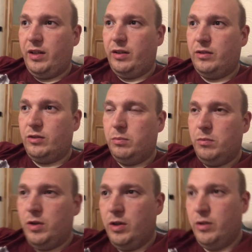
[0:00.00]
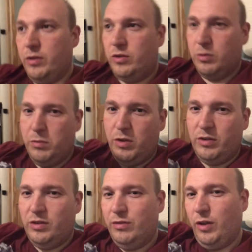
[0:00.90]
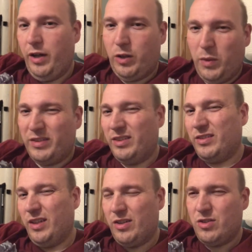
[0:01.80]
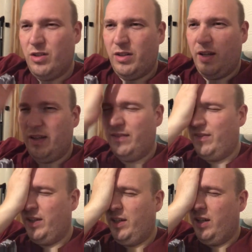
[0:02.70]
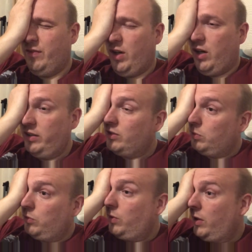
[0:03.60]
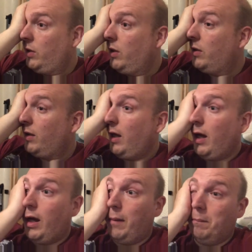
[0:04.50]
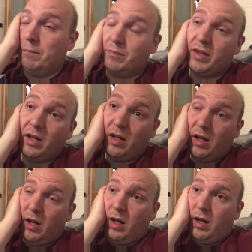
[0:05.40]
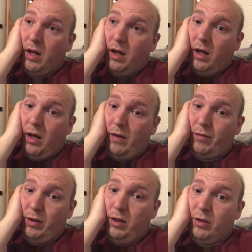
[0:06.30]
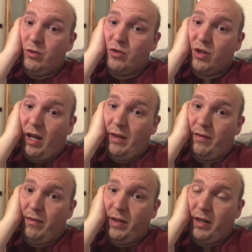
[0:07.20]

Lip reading: submersive like aquatic section, and the heist was really good. The lunge and